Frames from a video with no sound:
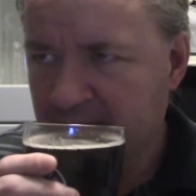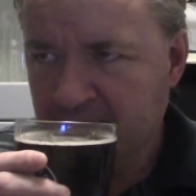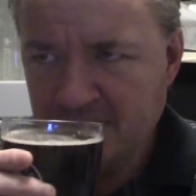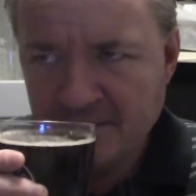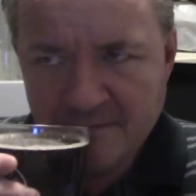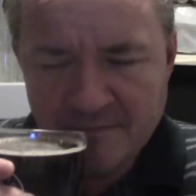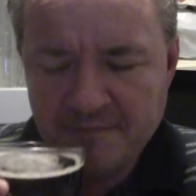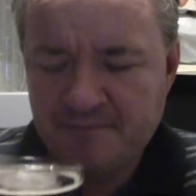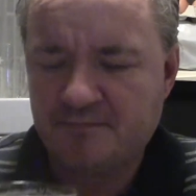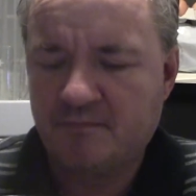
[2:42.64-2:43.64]

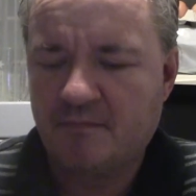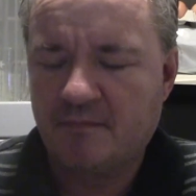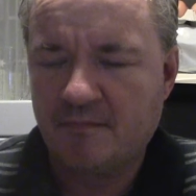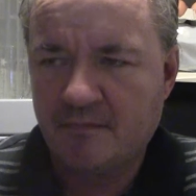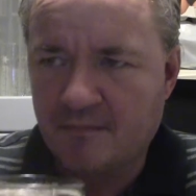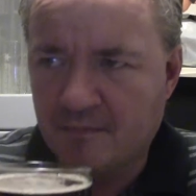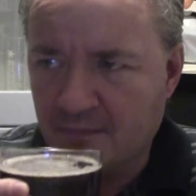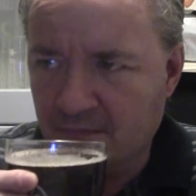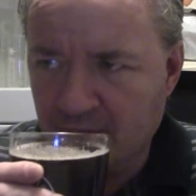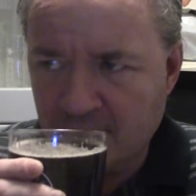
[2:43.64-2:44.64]

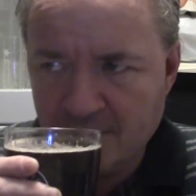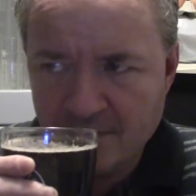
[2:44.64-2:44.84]
Nobody speaks.